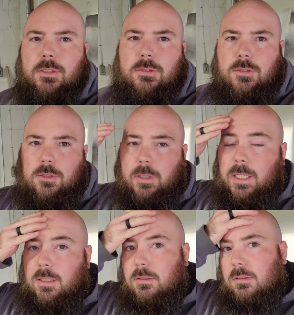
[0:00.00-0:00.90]
this is a
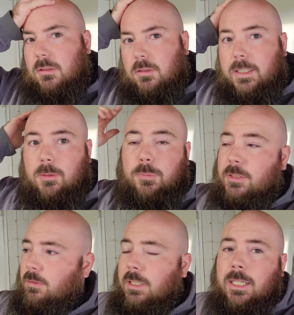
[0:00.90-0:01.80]
great
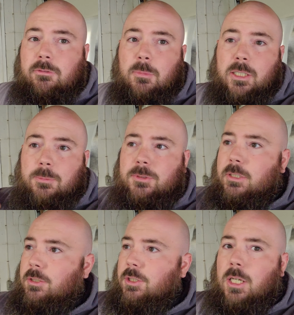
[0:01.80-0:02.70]
compressor to have in my
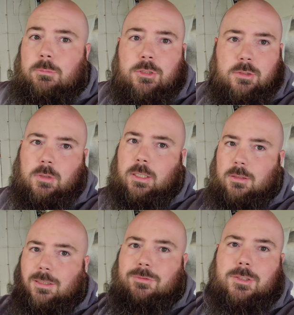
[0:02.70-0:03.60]
upstairs shop, just so I
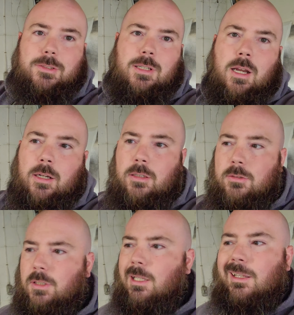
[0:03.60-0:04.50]
can like fill
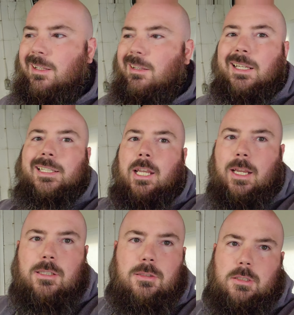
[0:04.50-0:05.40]
tires,
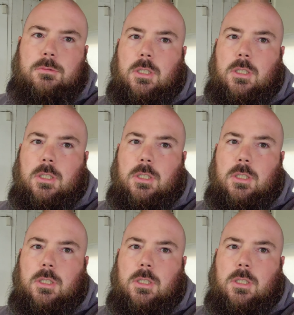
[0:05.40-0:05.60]
occasionally